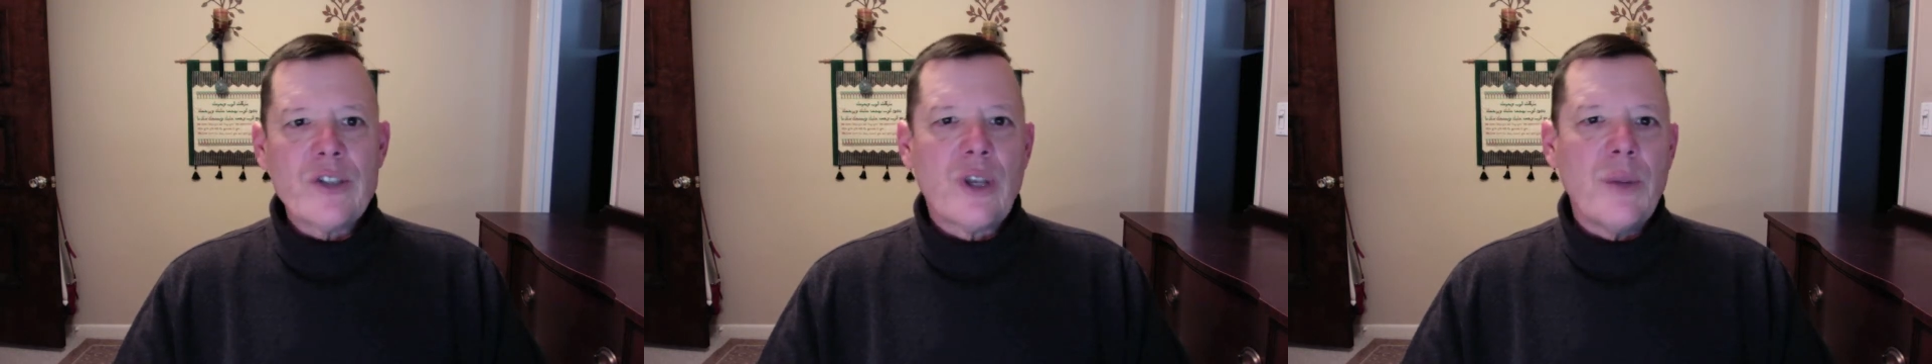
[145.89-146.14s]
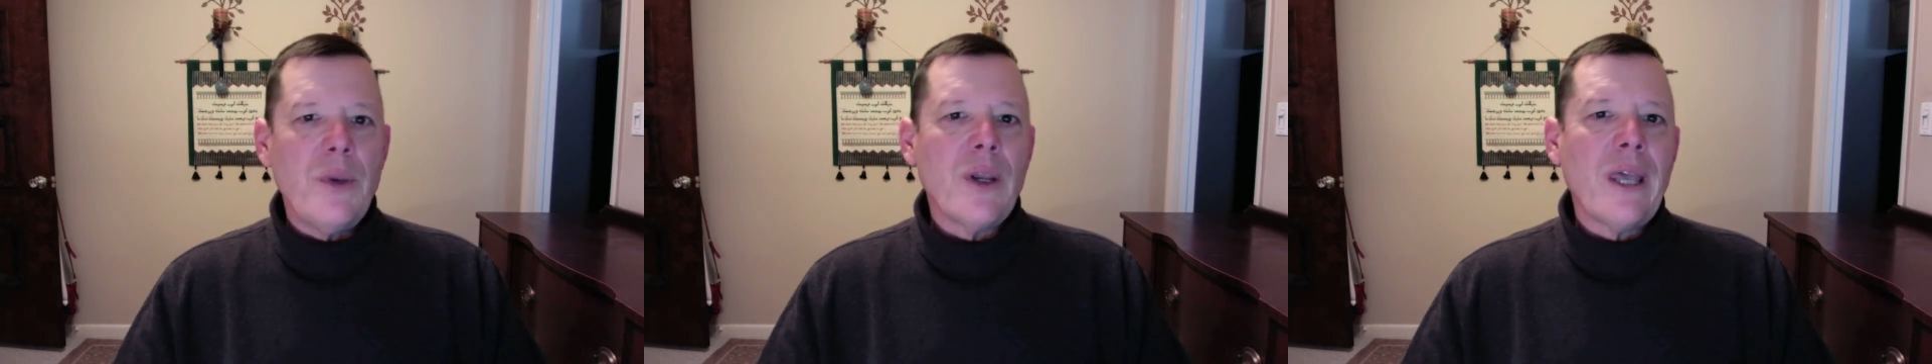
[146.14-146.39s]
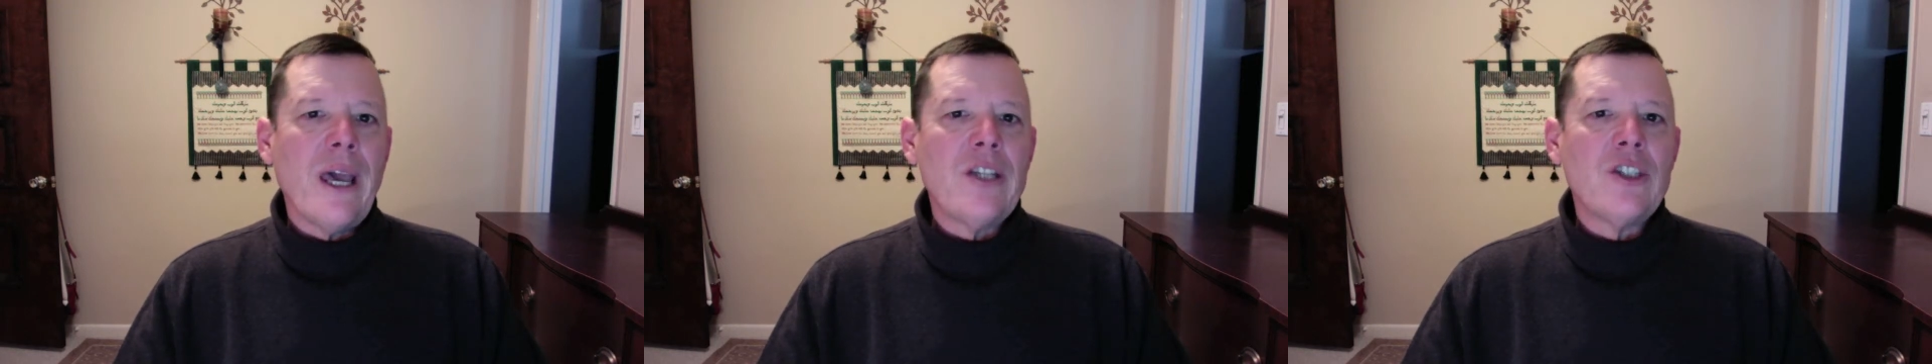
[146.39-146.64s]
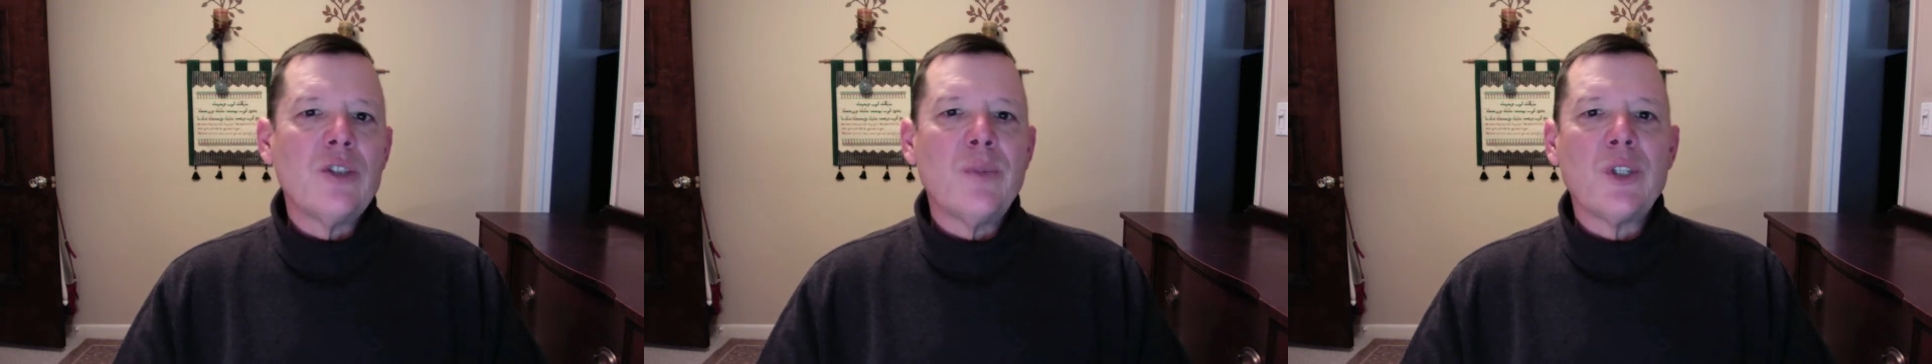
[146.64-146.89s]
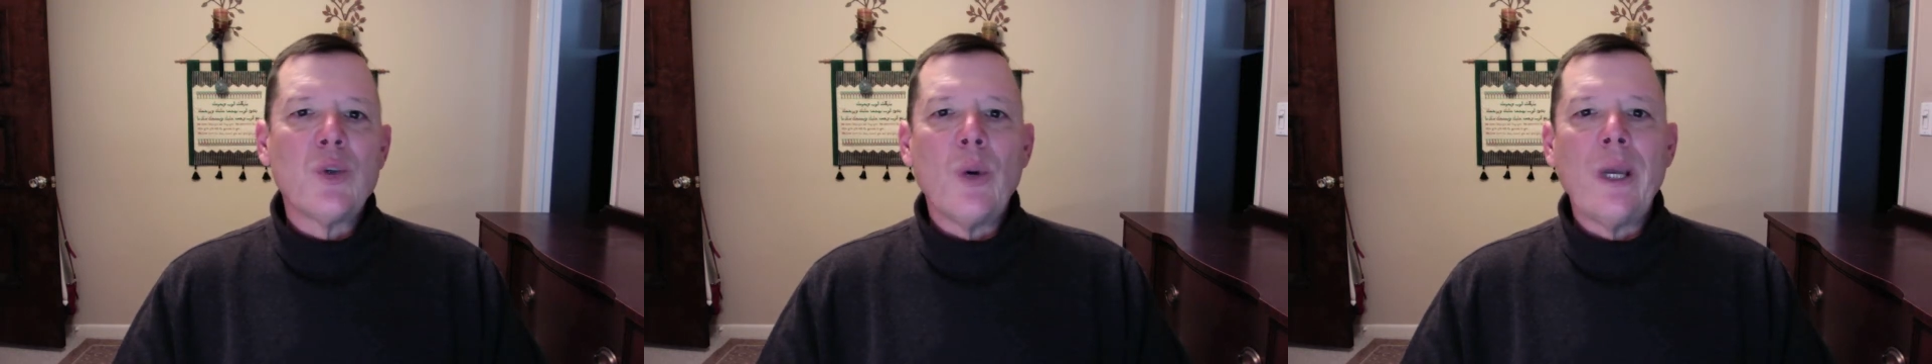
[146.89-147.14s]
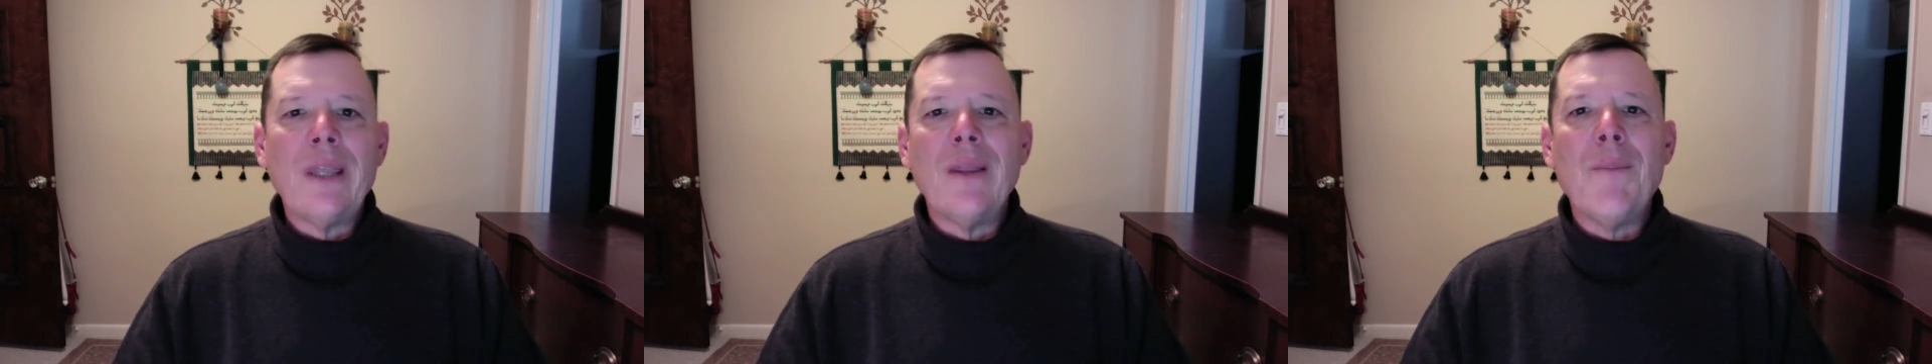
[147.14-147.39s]
communications
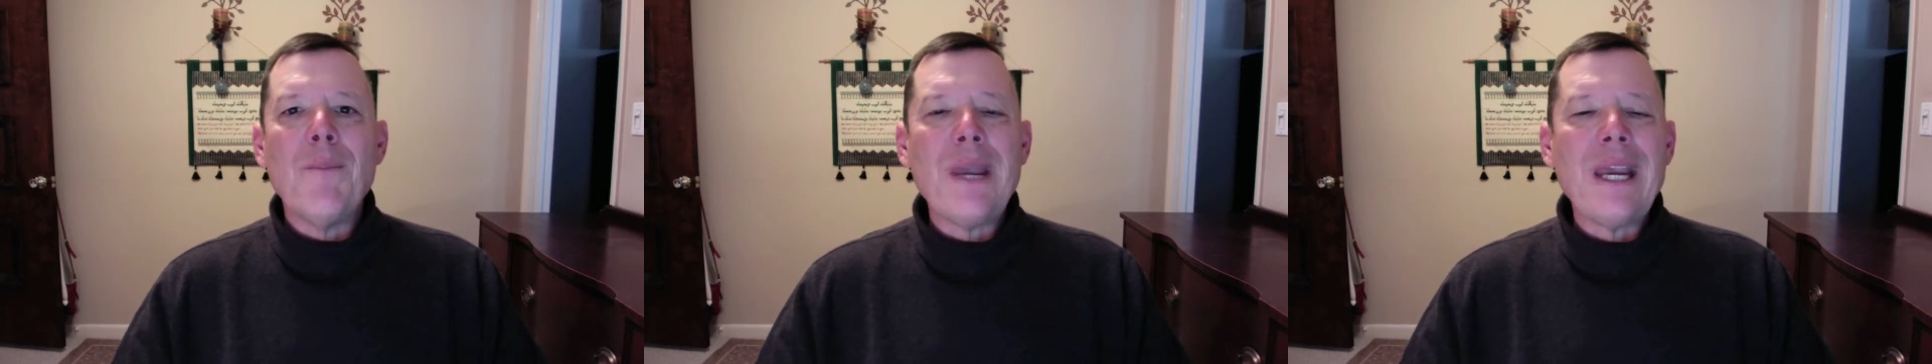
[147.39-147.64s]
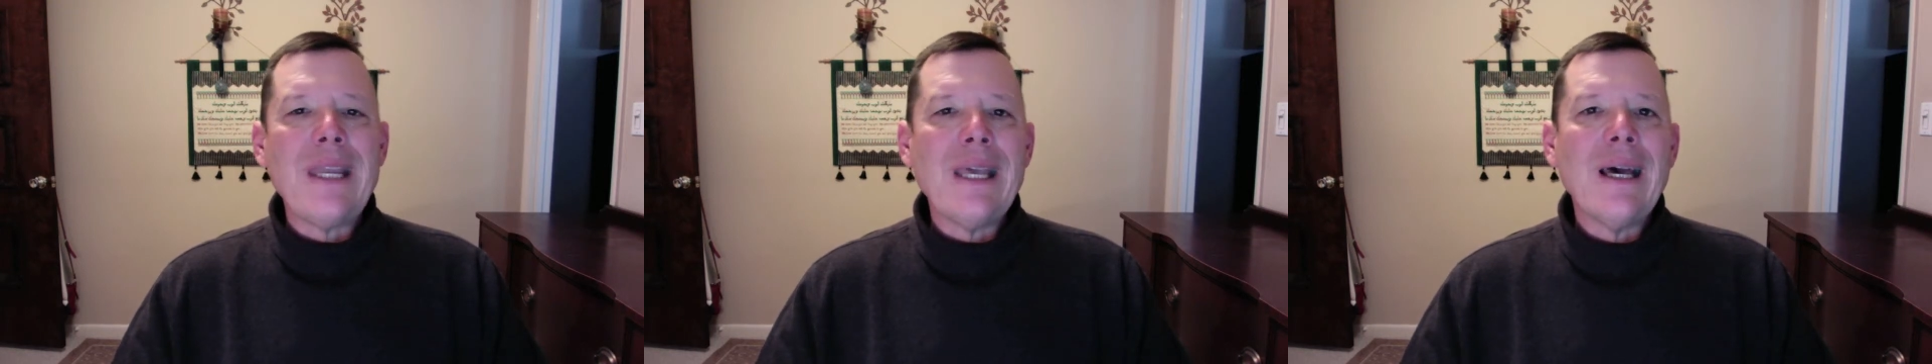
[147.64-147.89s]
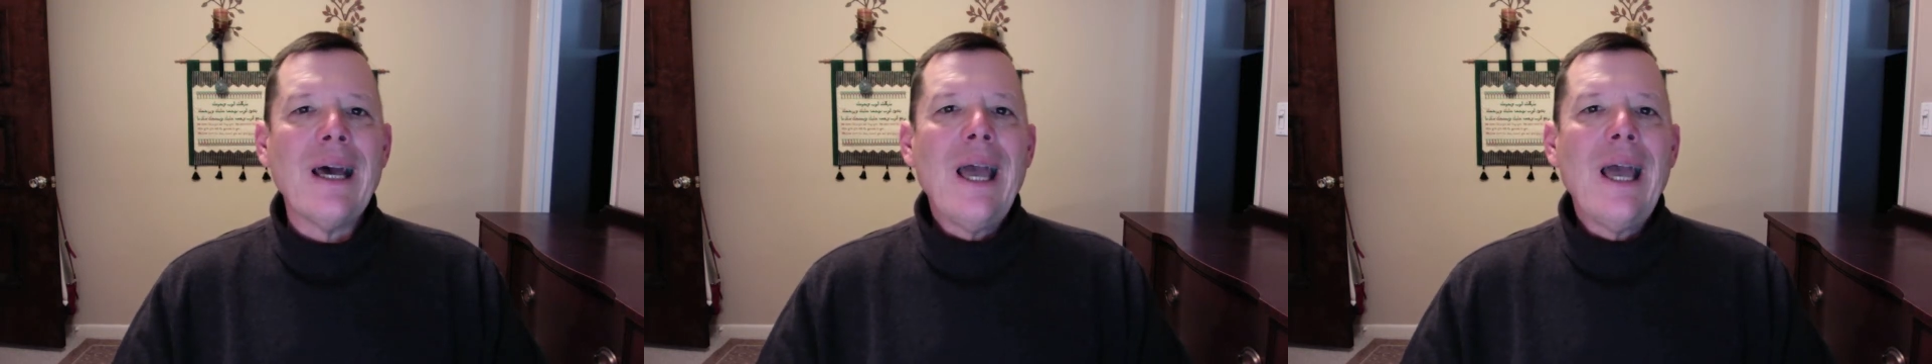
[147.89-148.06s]
between the media